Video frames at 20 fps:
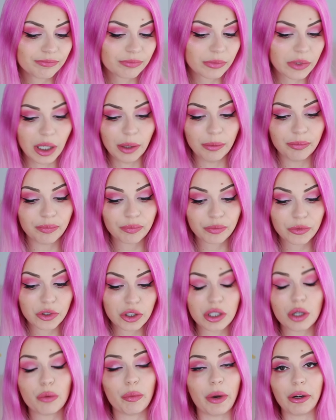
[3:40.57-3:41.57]
yeah,
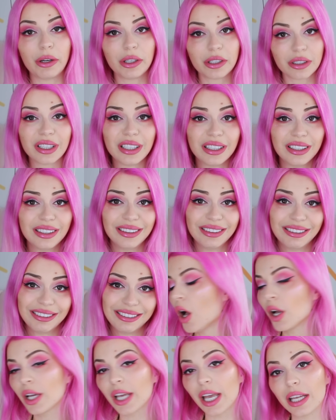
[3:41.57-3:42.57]
still married.
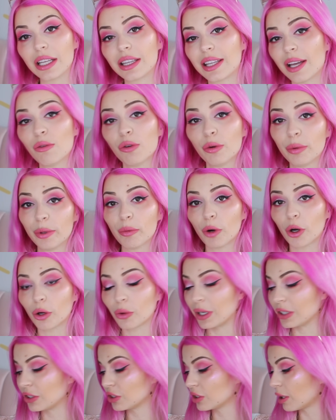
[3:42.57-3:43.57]
Okay, there will be more
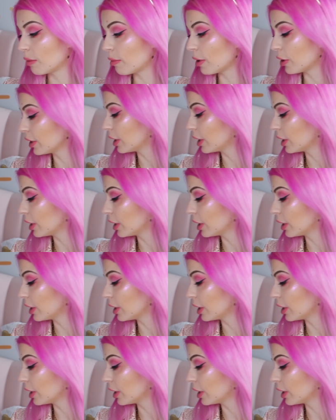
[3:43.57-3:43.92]
questions about